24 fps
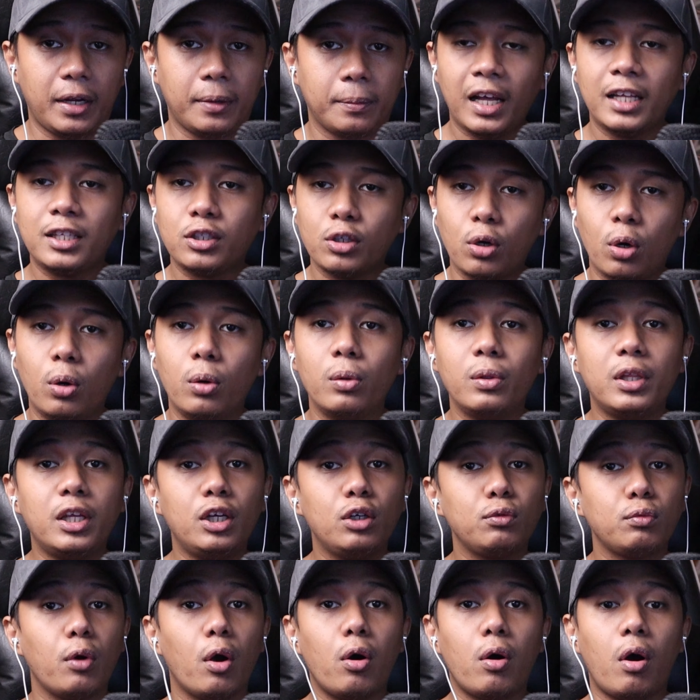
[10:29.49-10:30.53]
That's only
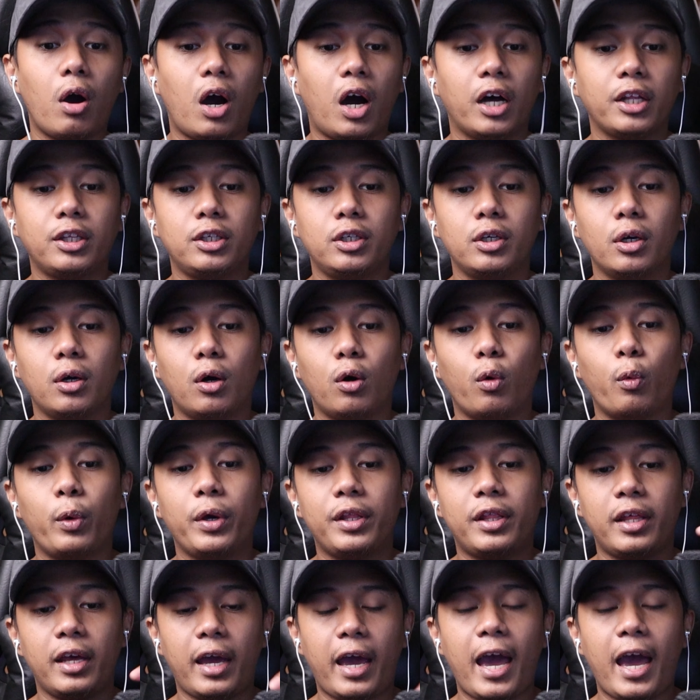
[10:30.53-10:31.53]
raw audio with the